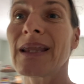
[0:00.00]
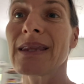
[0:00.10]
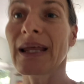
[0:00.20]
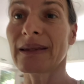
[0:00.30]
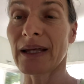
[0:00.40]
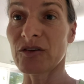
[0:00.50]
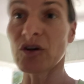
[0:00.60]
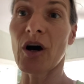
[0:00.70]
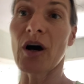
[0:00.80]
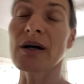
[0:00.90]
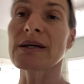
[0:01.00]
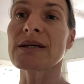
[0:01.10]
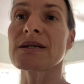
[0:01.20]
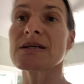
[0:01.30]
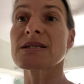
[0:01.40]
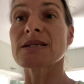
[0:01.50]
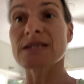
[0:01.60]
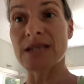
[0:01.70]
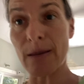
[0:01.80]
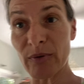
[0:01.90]
that that dog is
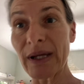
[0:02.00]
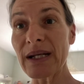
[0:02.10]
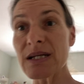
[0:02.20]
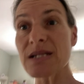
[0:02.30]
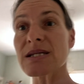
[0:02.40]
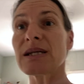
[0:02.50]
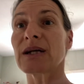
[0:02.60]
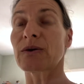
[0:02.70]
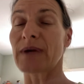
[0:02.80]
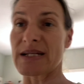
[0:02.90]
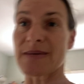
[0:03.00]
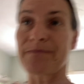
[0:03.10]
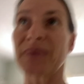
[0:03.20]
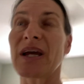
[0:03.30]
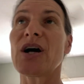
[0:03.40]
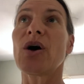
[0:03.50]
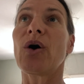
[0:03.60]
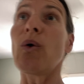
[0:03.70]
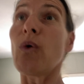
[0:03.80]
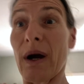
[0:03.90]
separated in a crate
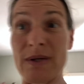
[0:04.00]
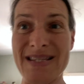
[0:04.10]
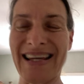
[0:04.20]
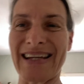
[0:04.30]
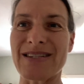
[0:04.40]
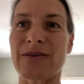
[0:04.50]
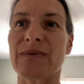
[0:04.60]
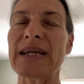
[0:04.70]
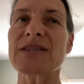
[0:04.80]
or outside, right?